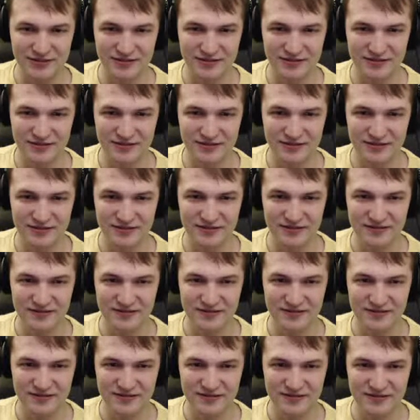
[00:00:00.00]

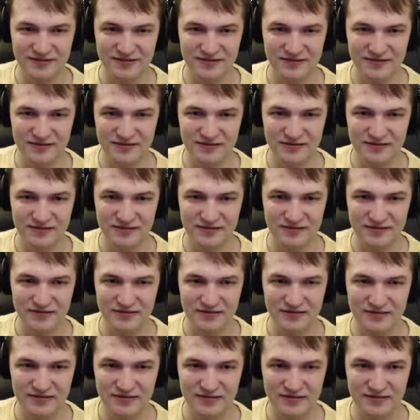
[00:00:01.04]

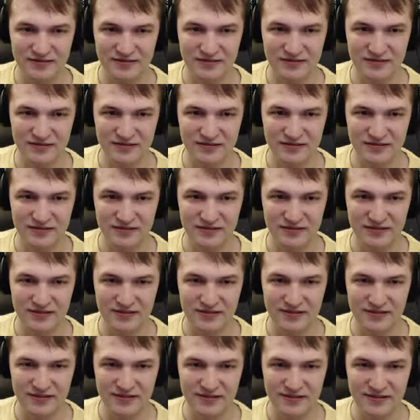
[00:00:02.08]

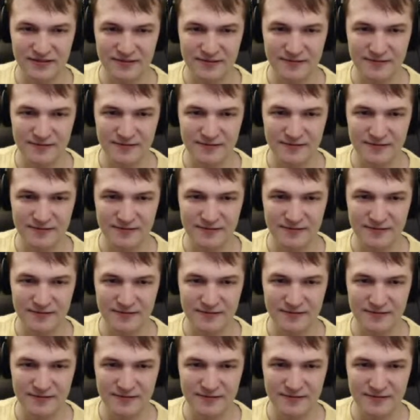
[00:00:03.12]
[no speech]